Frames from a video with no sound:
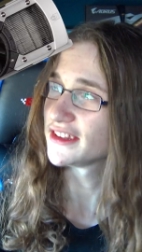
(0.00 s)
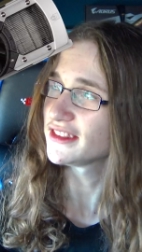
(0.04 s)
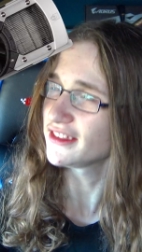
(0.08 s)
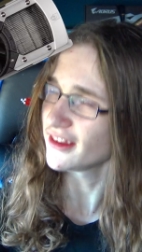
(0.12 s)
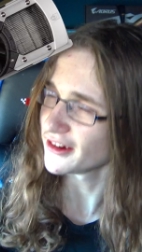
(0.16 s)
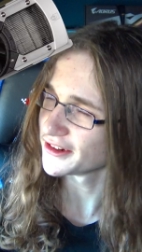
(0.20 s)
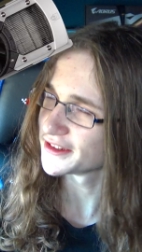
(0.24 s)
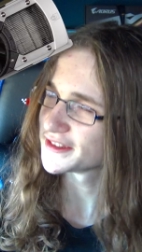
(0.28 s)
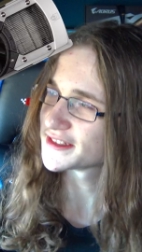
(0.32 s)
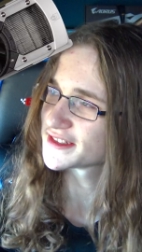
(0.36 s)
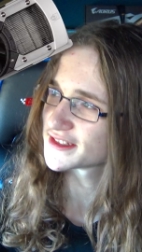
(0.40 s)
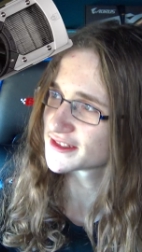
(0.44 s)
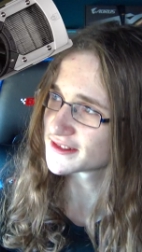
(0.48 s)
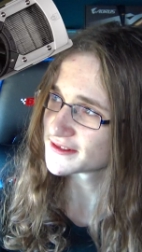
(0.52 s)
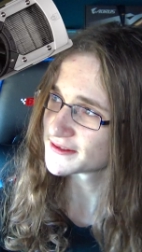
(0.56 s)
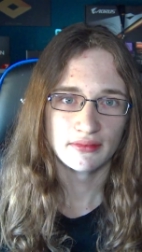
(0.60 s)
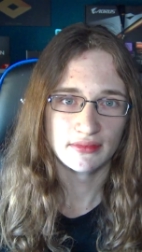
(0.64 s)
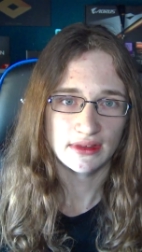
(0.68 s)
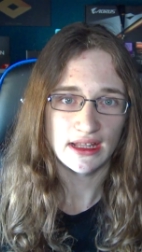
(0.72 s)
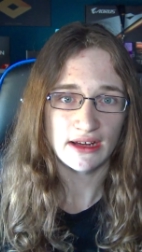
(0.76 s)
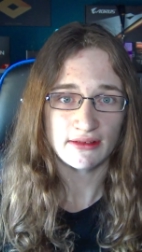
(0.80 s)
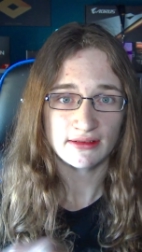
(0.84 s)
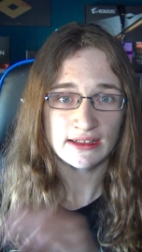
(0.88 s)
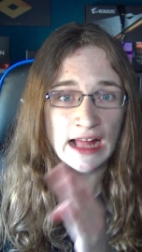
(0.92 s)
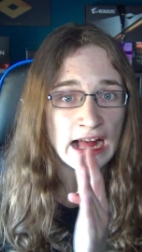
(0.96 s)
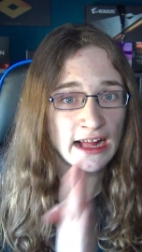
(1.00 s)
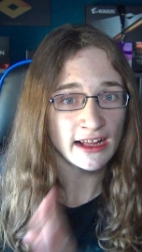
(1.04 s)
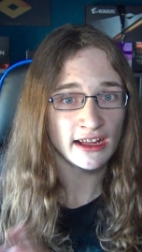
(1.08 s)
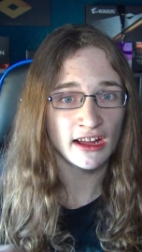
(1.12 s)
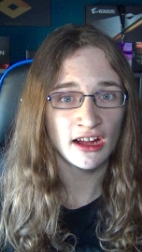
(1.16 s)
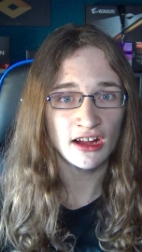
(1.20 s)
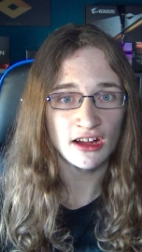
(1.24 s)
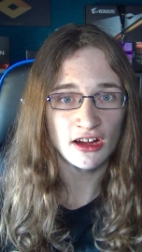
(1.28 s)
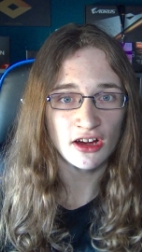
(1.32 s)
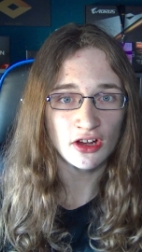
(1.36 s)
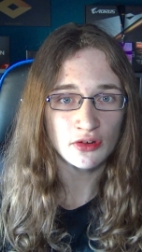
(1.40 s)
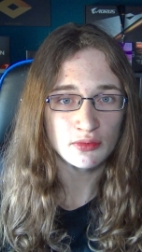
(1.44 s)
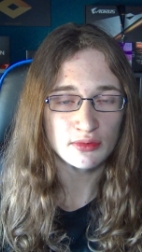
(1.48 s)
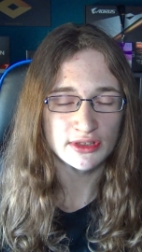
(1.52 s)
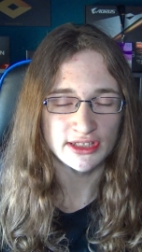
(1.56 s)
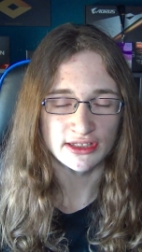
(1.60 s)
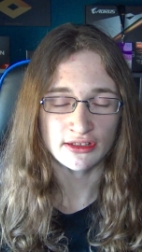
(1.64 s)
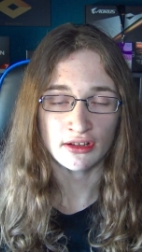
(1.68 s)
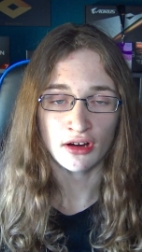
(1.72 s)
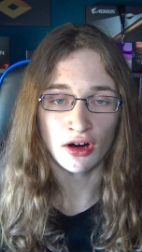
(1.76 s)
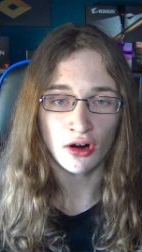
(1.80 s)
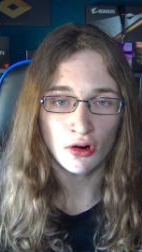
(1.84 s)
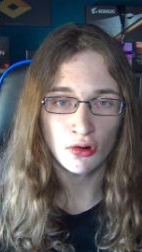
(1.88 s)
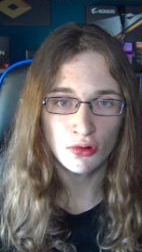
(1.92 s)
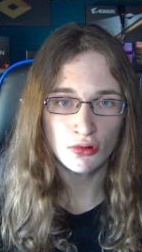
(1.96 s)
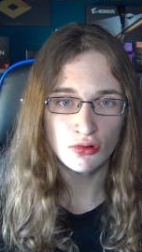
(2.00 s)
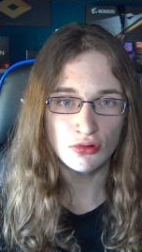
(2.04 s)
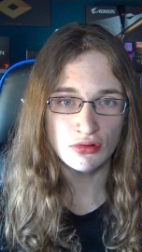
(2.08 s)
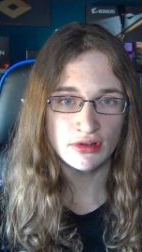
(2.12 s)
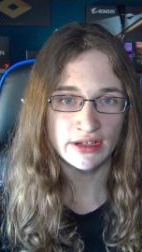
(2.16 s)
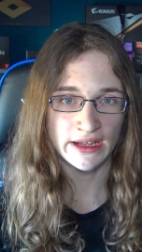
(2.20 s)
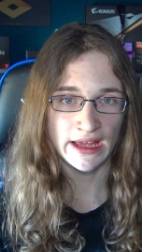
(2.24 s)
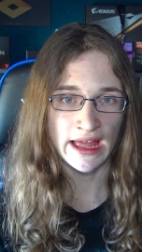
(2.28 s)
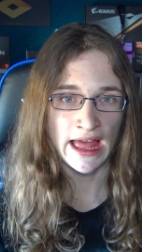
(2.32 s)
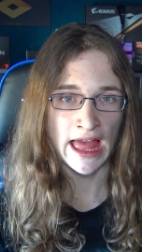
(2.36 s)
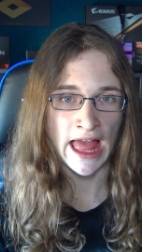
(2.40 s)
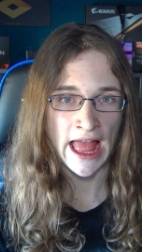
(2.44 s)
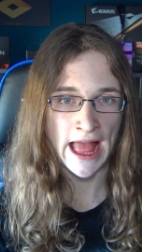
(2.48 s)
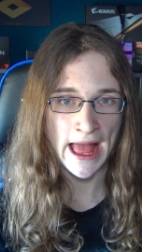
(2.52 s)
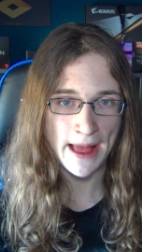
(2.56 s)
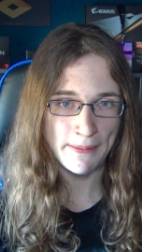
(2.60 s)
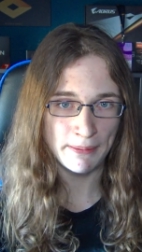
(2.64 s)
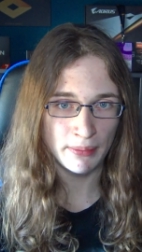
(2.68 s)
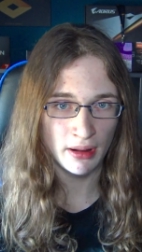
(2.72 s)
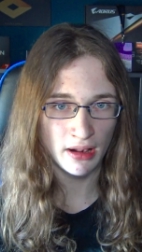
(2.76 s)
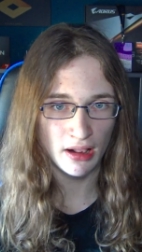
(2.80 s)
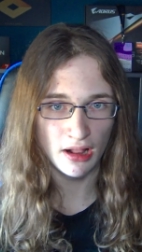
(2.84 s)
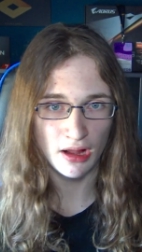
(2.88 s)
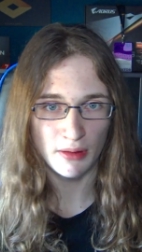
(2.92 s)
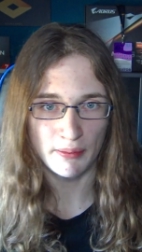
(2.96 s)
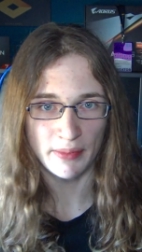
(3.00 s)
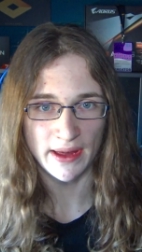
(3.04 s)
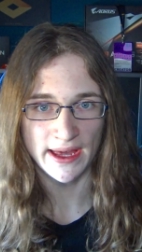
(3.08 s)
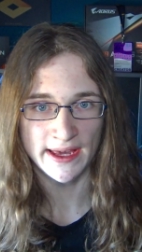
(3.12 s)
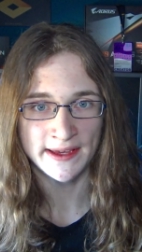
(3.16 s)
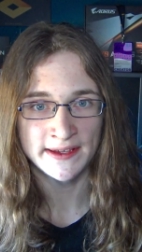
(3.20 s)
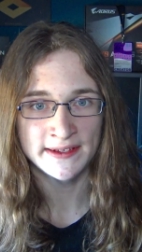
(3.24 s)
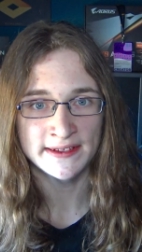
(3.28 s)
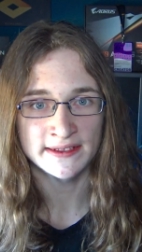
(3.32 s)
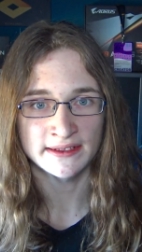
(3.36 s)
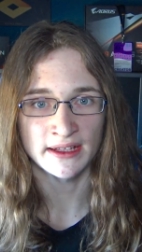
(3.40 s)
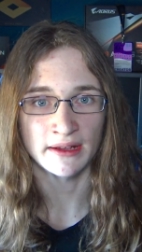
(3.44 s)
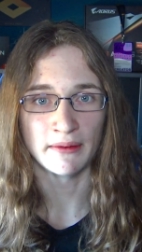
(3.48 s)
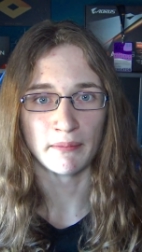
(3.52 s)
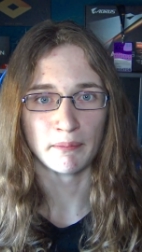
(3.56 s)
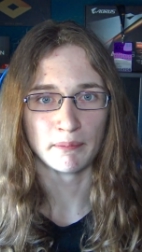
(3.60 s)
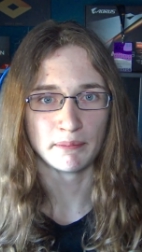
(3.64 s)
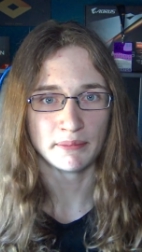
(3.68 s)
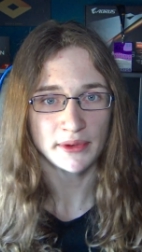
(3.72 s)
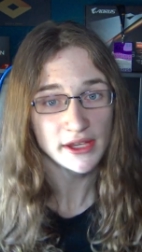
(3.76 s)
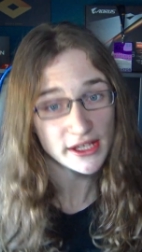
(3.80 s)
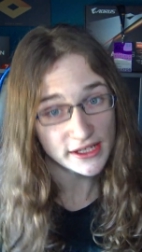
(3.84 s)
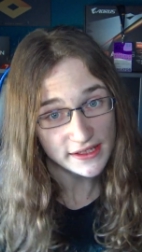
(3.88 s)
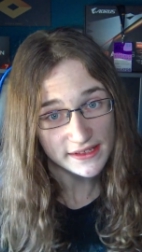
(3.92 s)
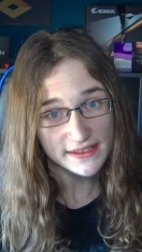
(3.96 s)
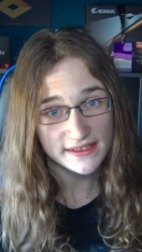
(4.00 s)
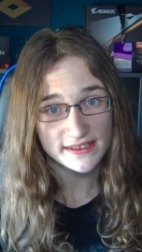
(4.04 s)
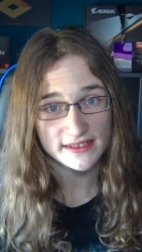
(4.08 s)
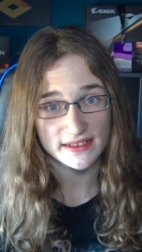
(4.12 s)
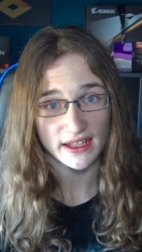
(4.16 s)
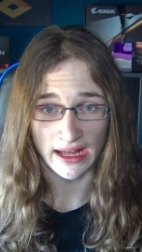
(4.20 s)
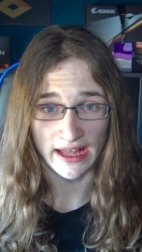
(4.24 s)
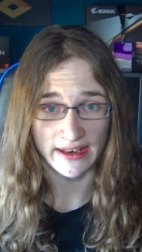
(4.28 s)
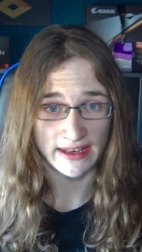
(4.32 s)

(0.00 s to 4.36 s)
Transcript: Nice. Now that card was an old Kepler-based beast,